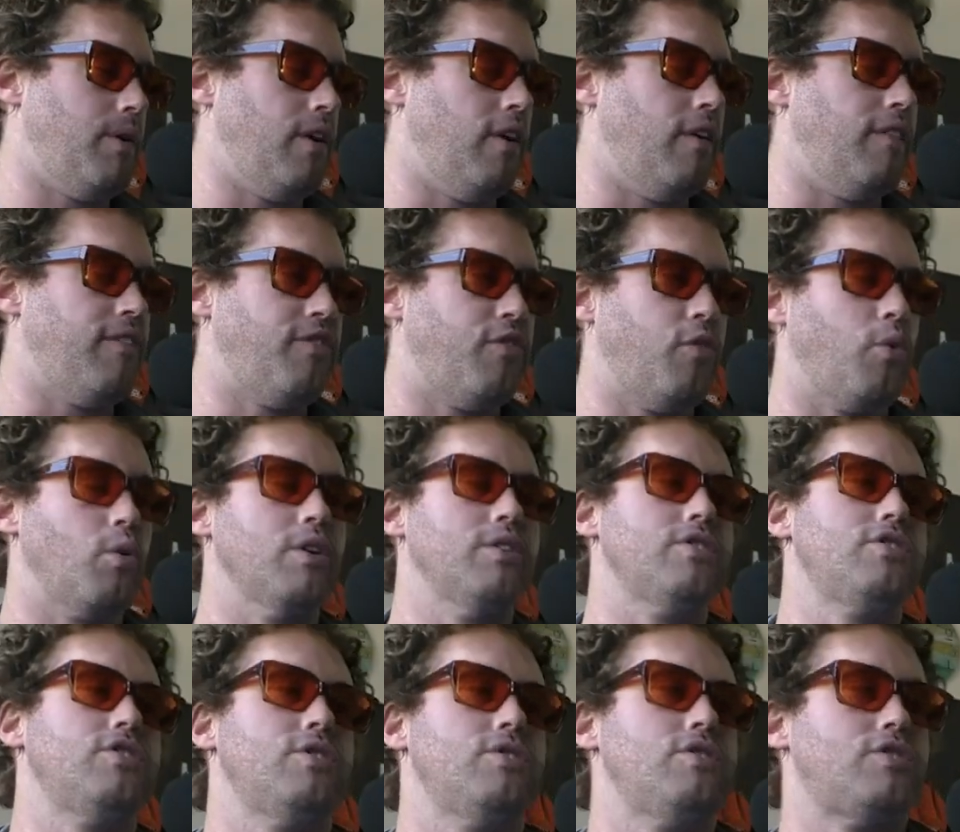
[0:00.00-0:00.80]

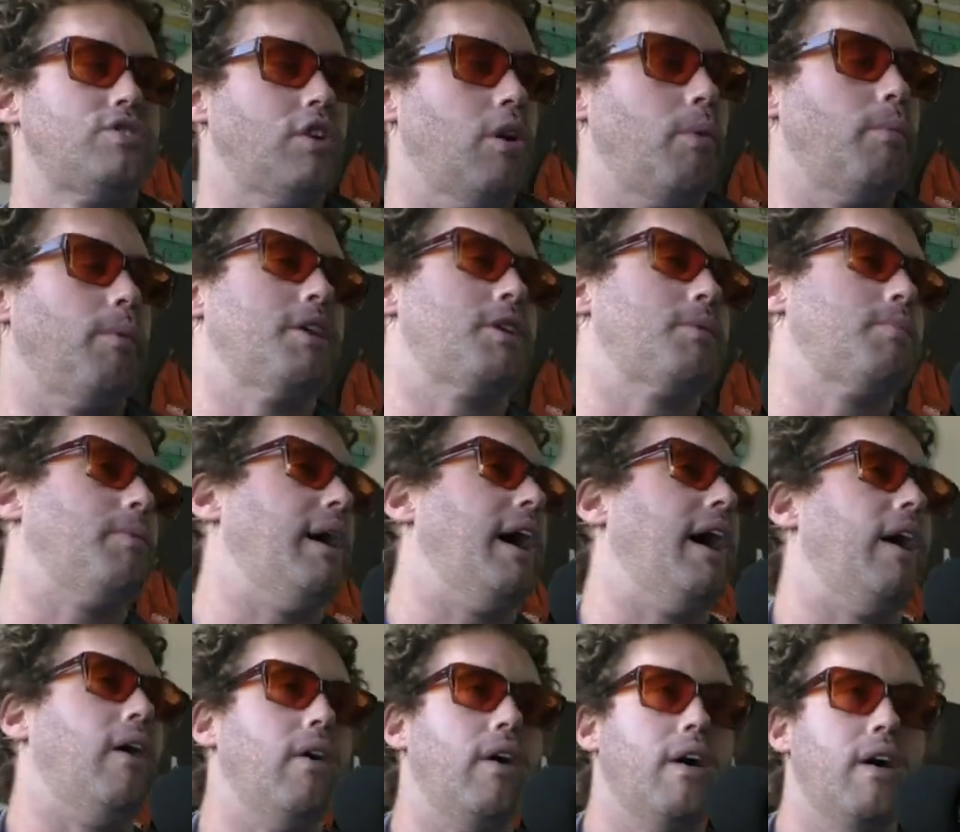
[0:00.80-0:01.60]
affords you so much
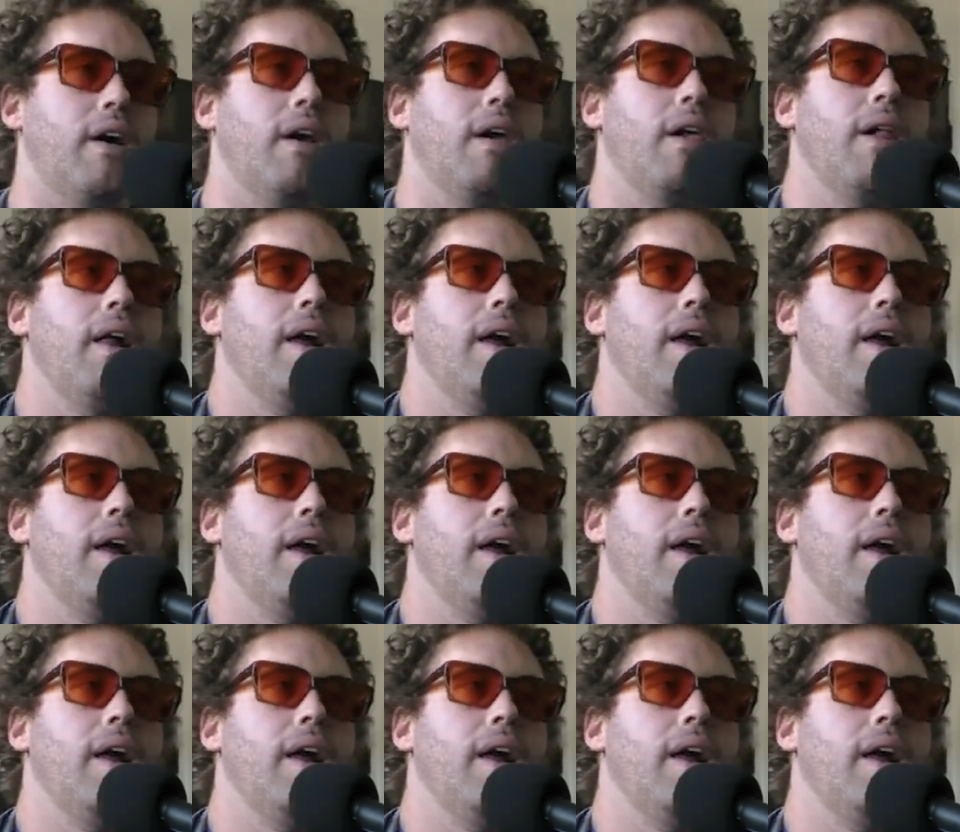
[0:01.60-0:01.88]
power.